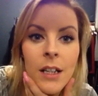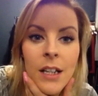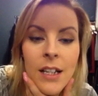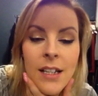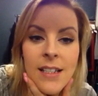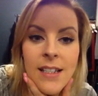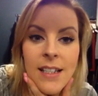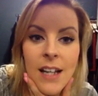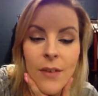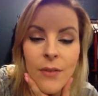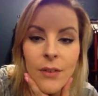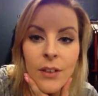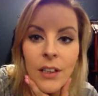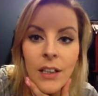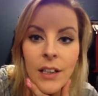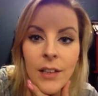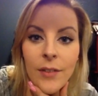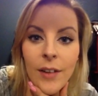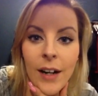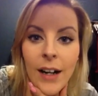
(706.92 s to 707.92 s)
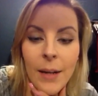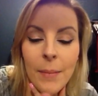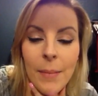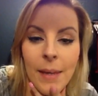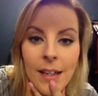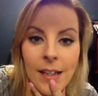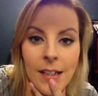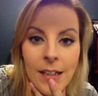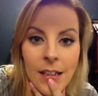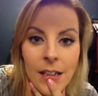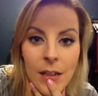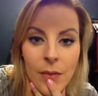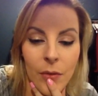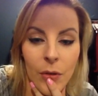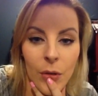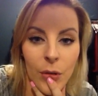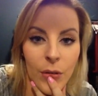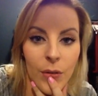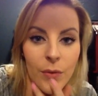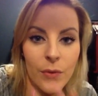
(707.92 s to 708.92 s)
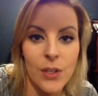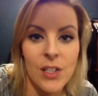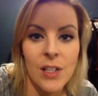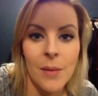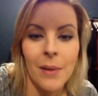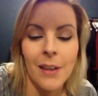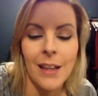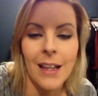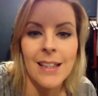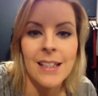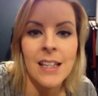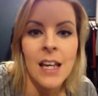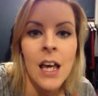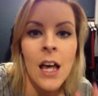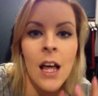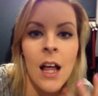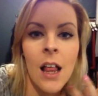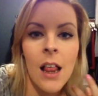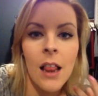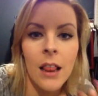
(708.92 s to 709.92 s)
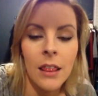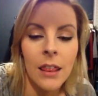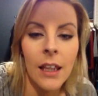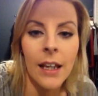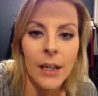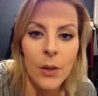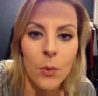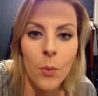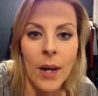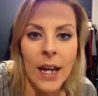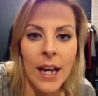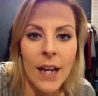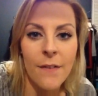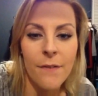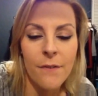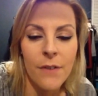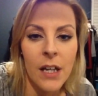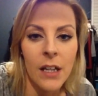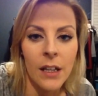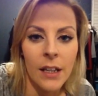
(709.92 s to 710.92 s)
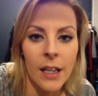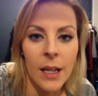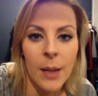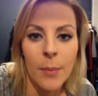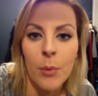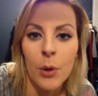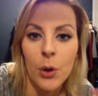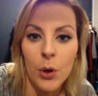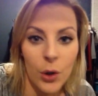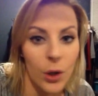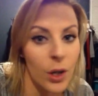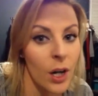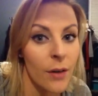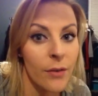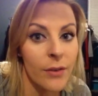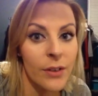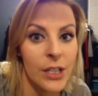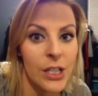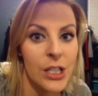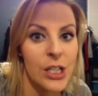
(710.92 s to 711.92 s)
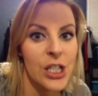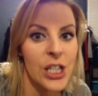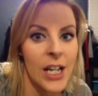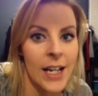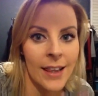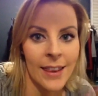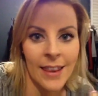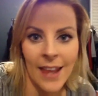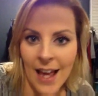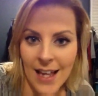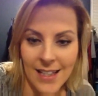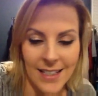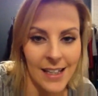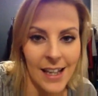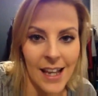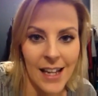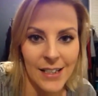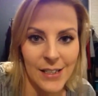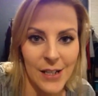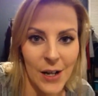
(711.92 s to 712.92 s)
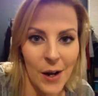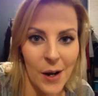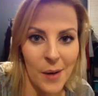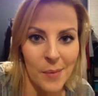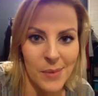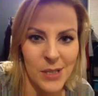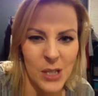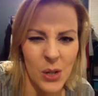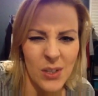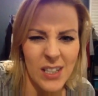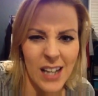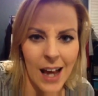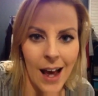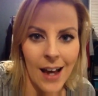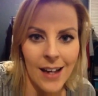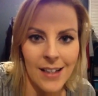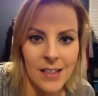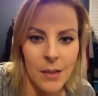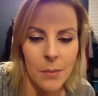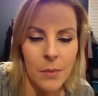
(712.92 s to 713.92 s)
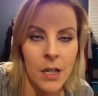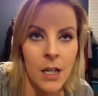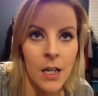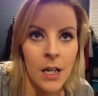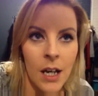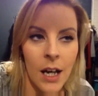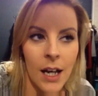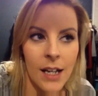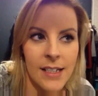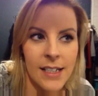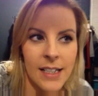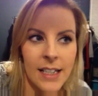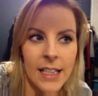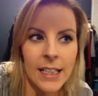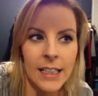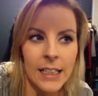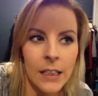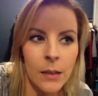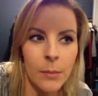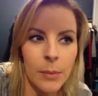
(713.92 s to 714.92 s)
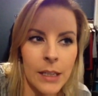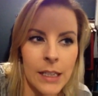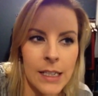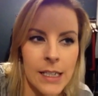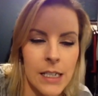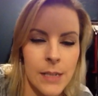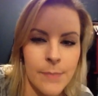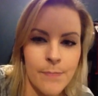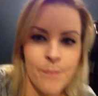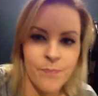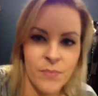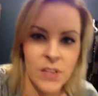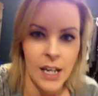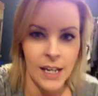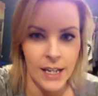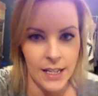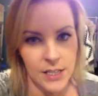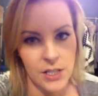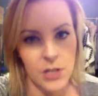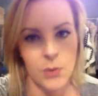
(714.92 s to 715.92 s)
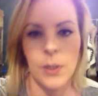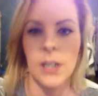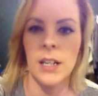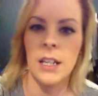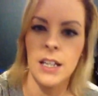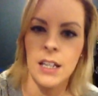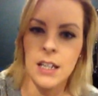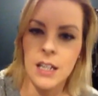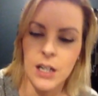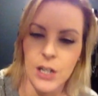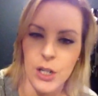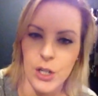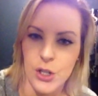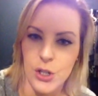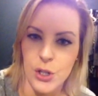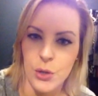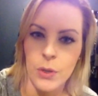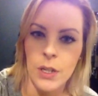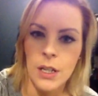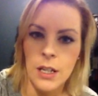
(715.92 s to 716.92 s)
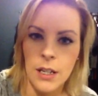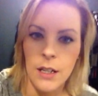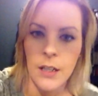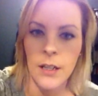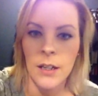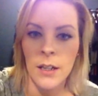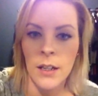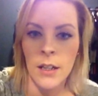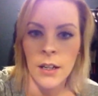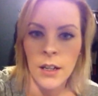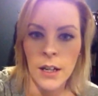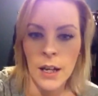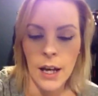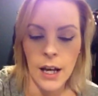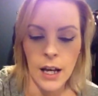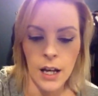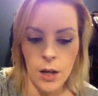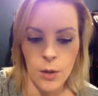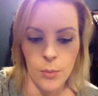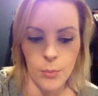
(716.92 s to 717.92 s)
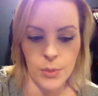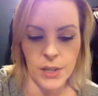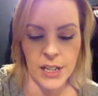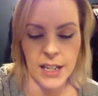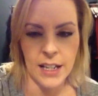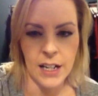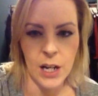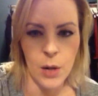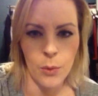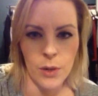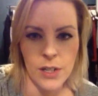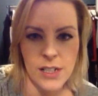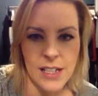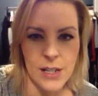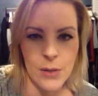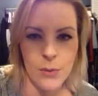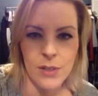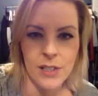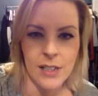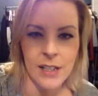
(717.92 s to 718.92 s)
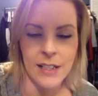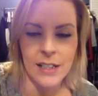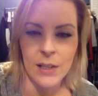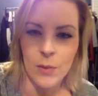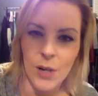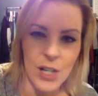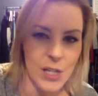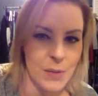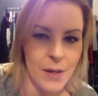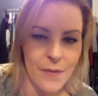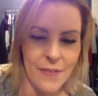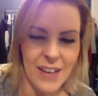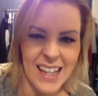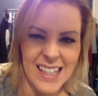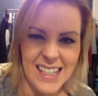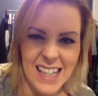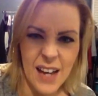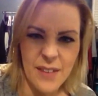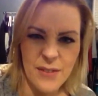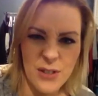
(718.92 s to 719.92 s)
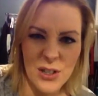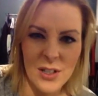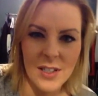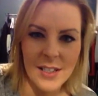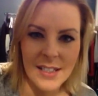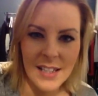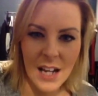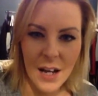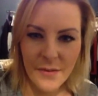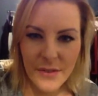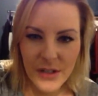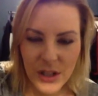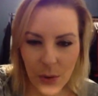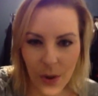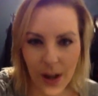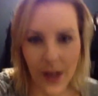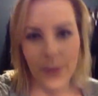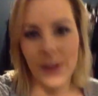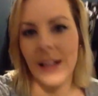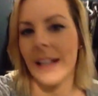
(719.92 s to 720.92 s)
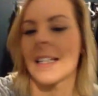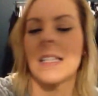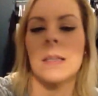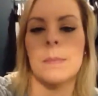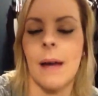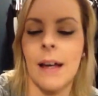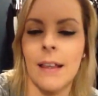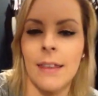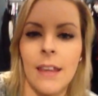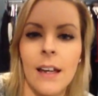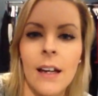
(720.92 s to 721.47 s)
I definitely recommend it if you're looking for something that's lightweight feeling but good coverage and lasts a long time. So it's awesome. I did get a little bit, I guess, sweaty, kind of dewy, but again, I worked out and I didn't wash my face after and stuff, so I would expect